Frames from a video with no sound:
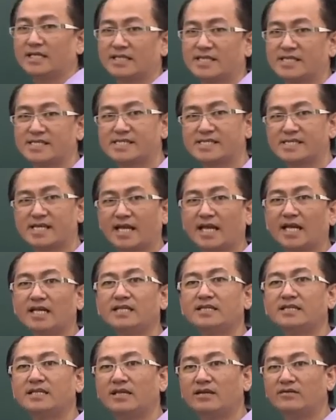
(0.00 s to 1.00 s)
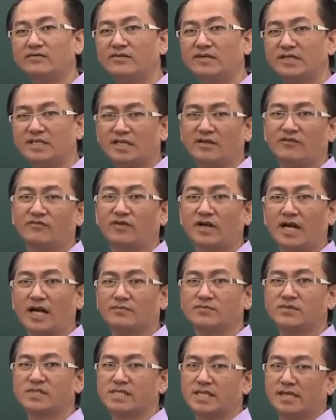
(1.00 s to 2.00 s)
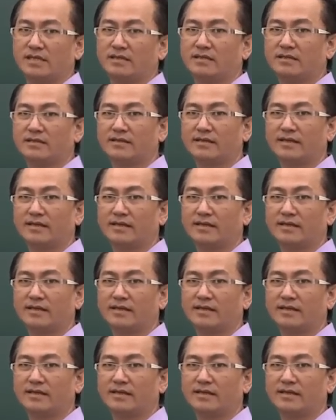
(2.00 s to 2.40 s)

the second derivative comes in.